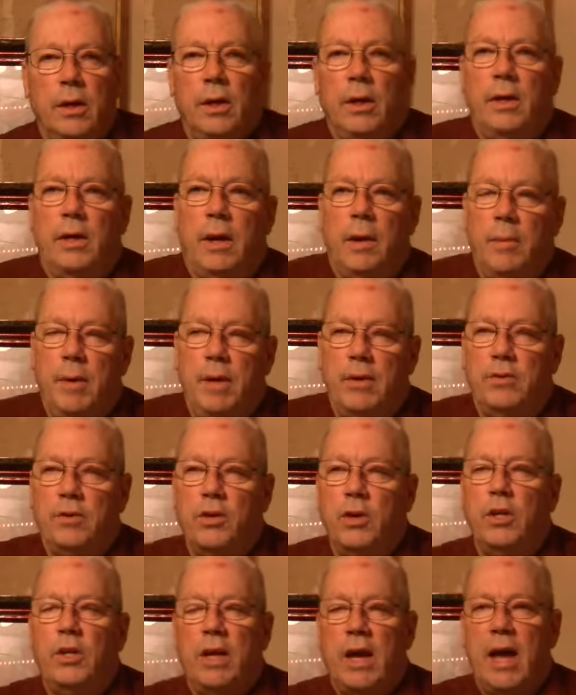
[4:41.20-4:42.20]
I mean, it's
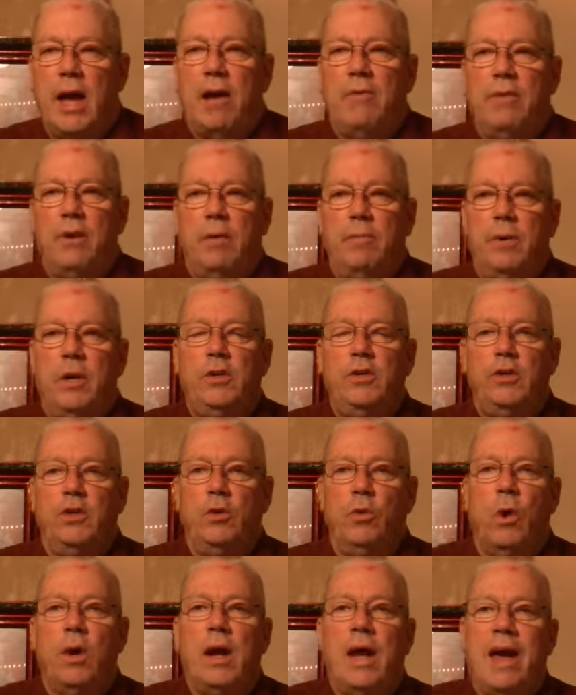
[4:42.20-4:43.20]
good to have an ambition.
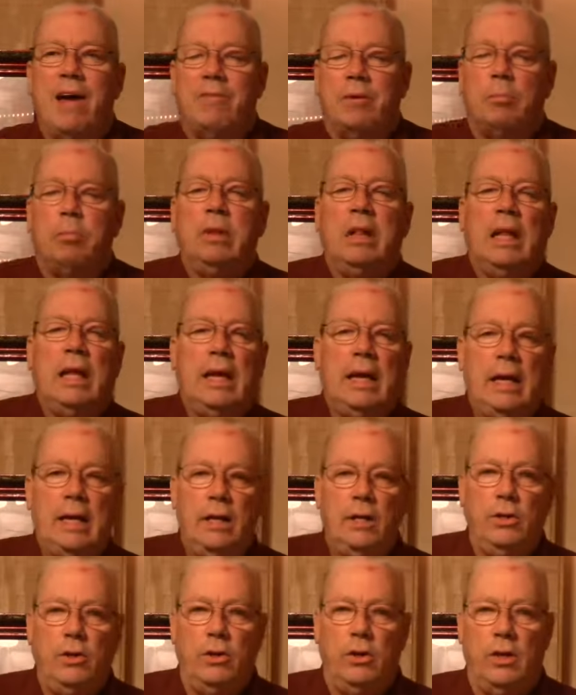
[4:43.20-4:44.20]
You want to have a plan
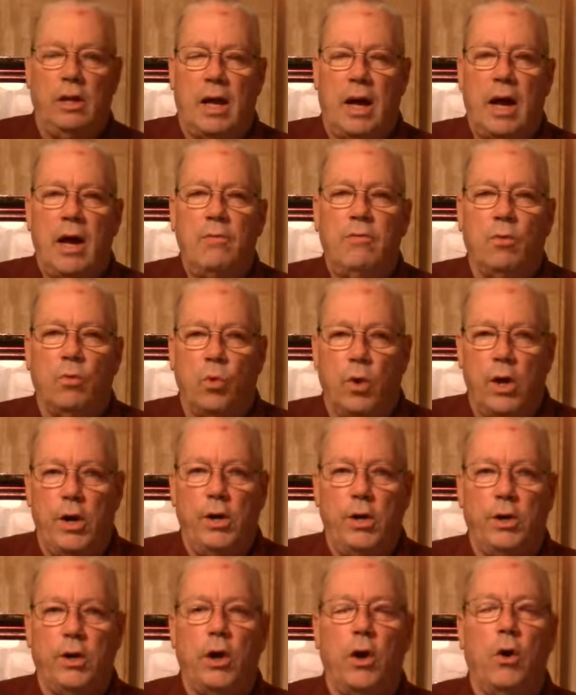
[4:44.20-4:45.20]
in your life of where
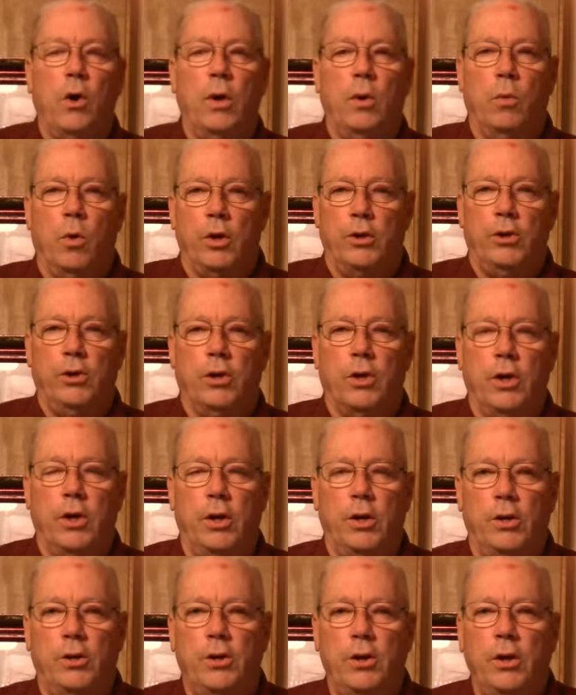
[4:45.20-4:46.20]
you're going, what you're going
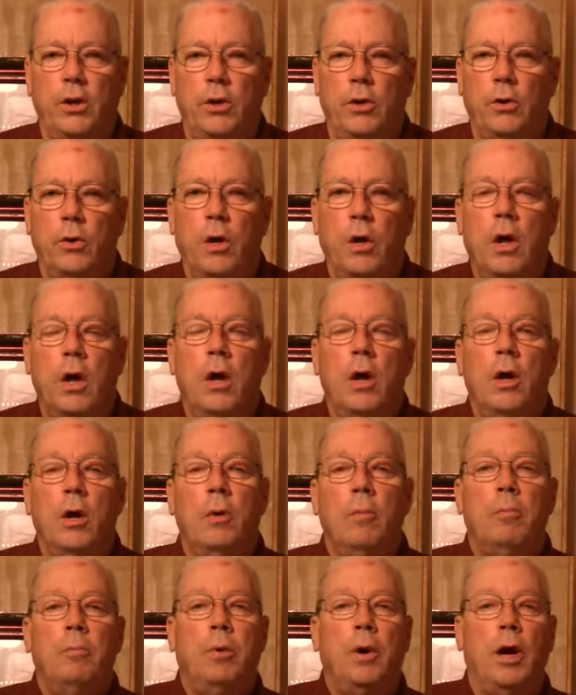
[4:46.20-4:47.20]
to do.
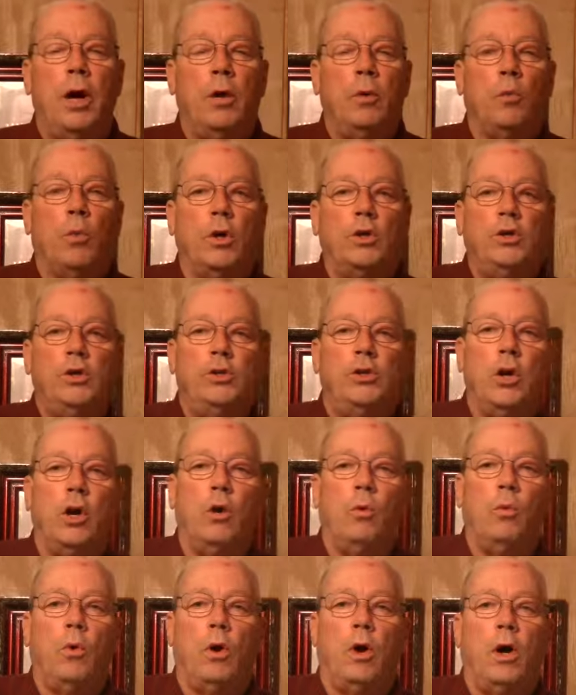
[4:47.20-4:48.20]
But what you
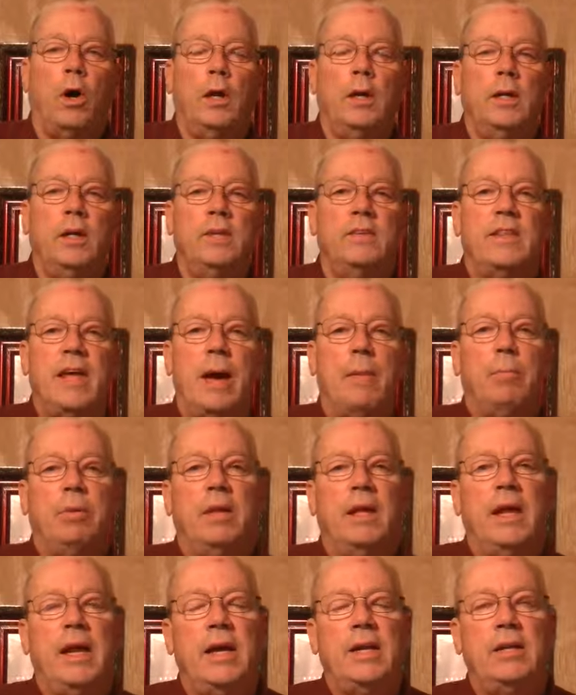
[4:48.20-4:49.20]
don't want is that
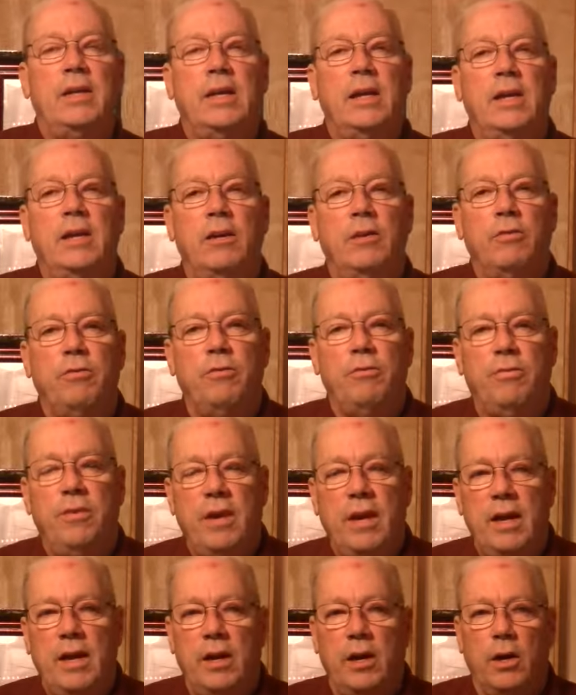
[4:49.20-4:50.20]
plan to
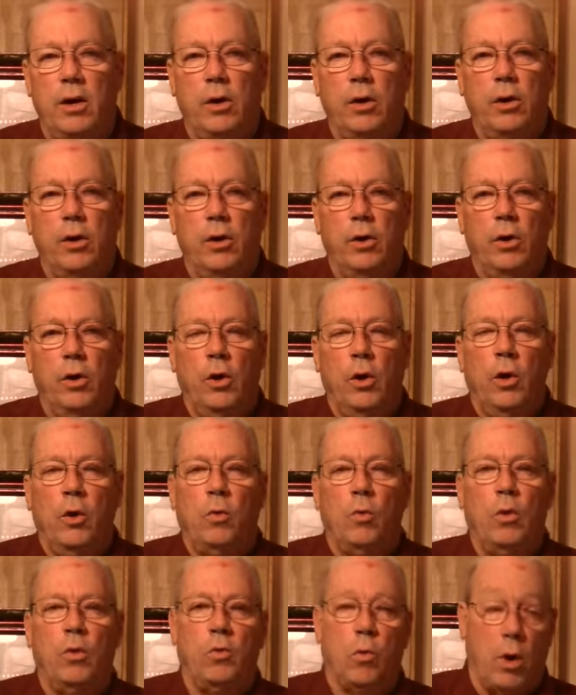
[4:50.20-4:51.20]
interfere
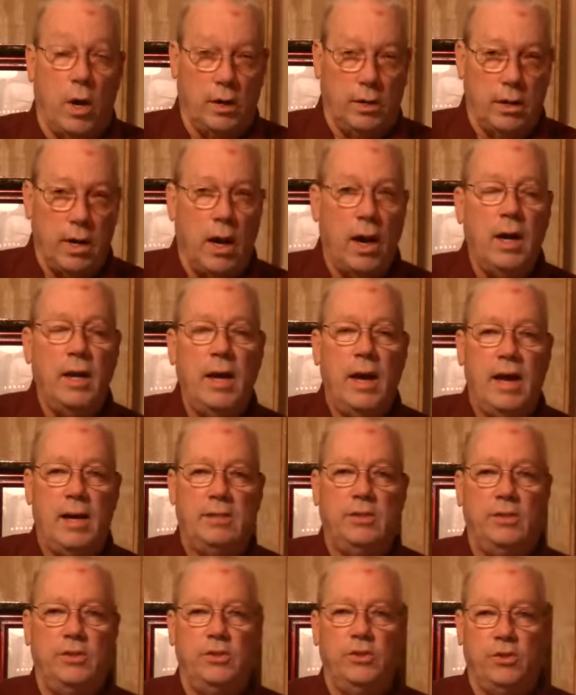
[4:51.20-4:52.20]
with what God
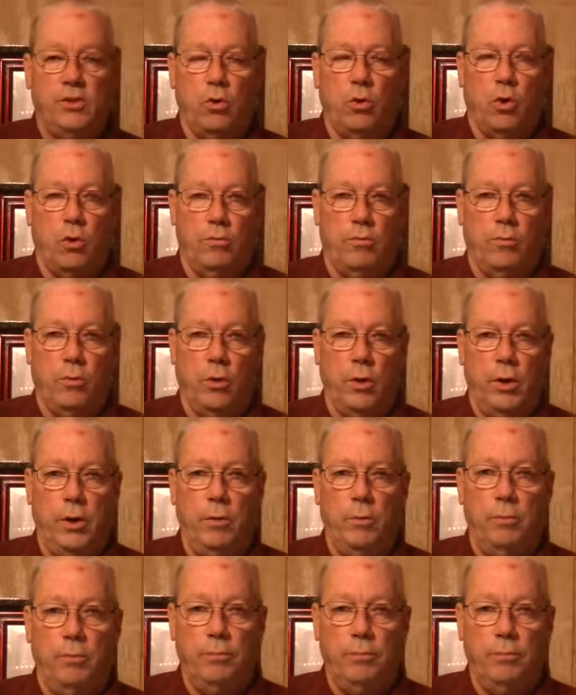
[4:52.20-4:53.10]
has in store for you.